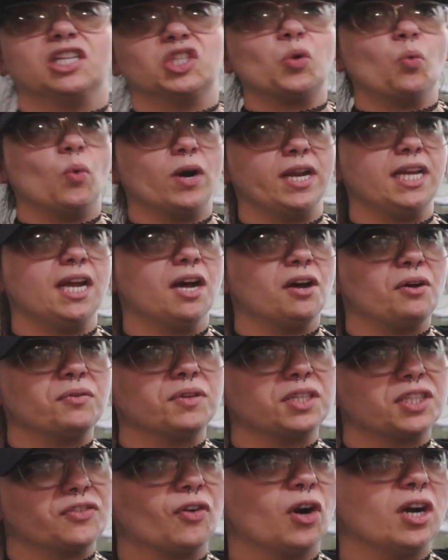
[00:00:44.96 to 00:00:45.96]
and 20
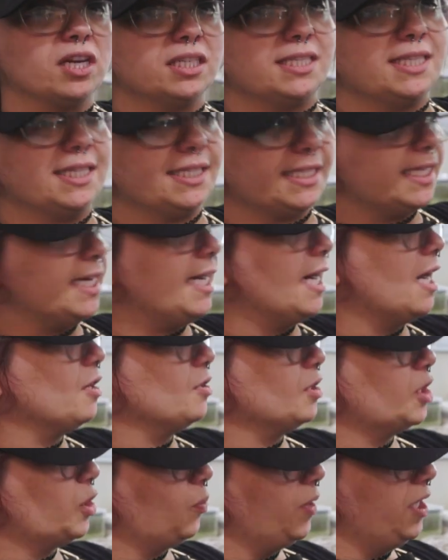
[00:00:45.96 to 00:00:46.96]
ounce. For a 16
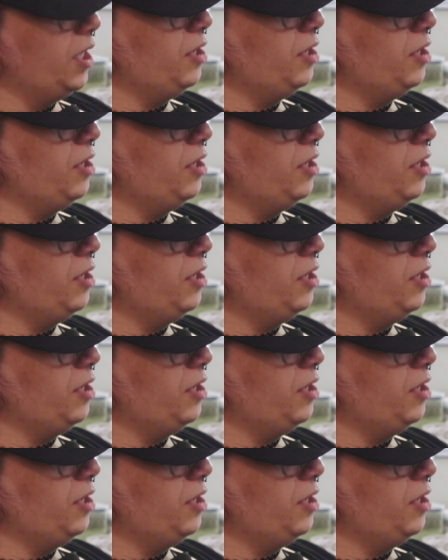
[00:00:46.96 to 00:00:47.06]
ounce, we